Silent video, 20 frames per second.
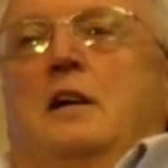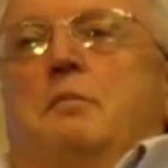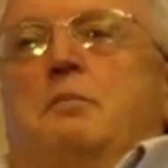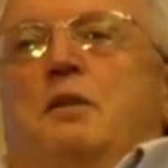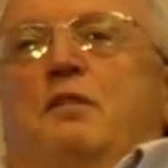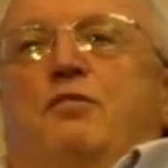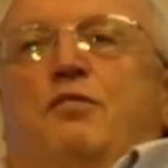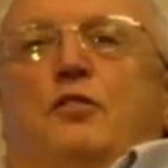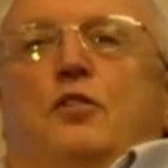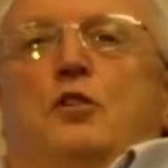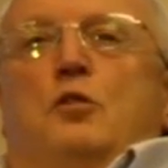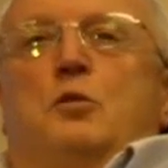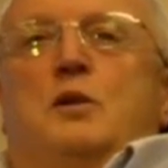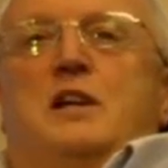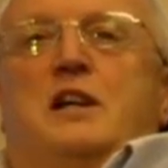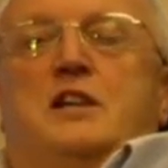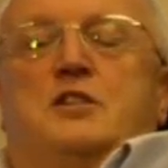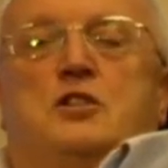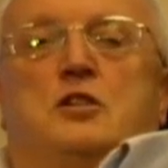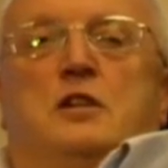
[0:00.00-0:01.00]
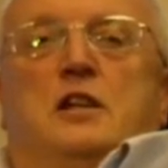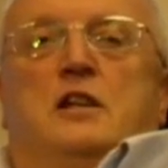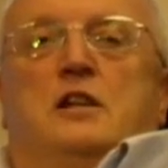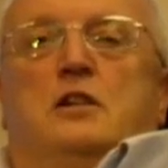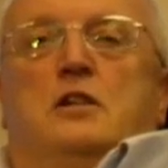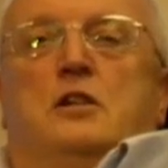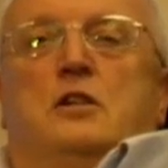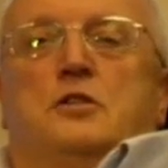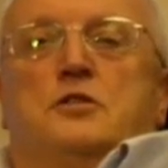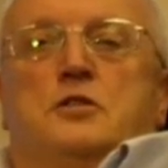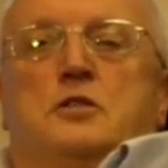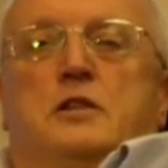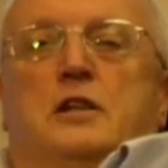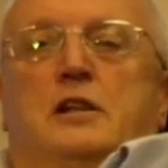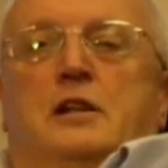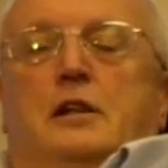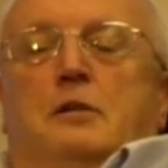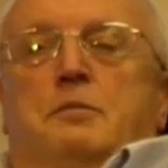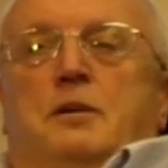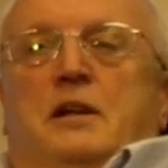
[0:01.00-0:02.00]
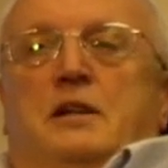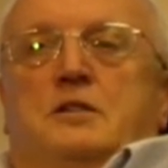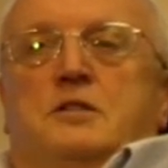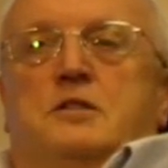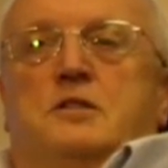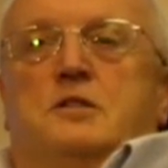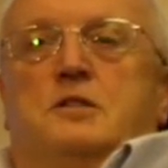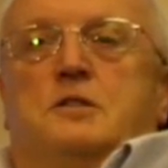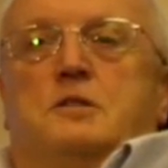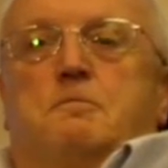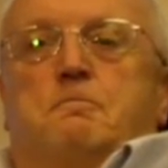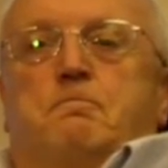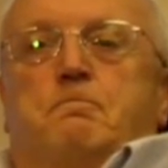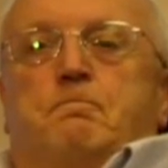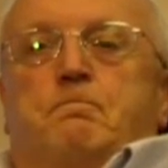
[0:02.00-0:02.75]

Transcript: before we actually launched Little Belters.